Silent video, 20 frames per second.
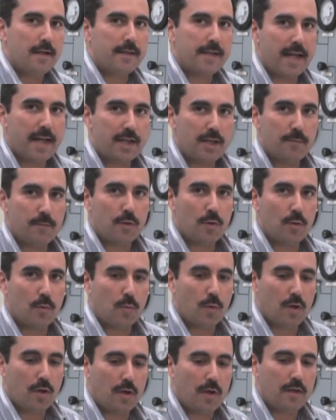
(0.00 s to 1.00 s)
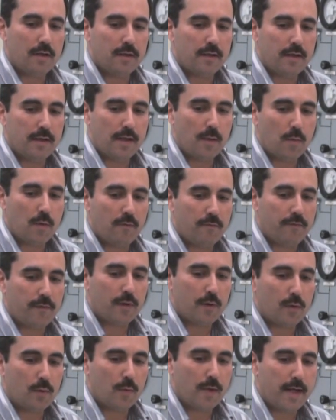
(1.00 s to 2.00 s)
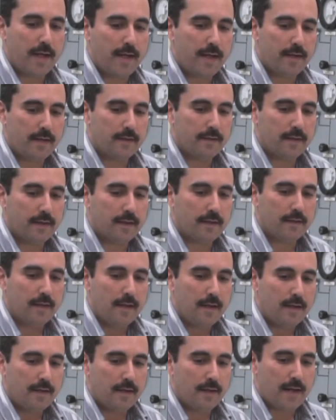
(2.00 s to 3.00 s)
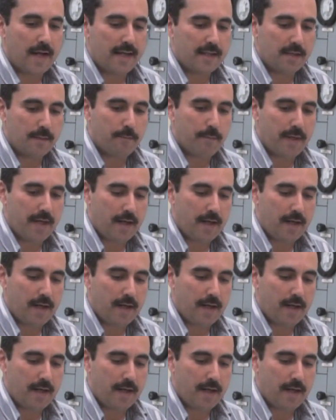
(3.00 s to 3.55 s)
attach them to a wall and they won't float away. And uh, they're nice and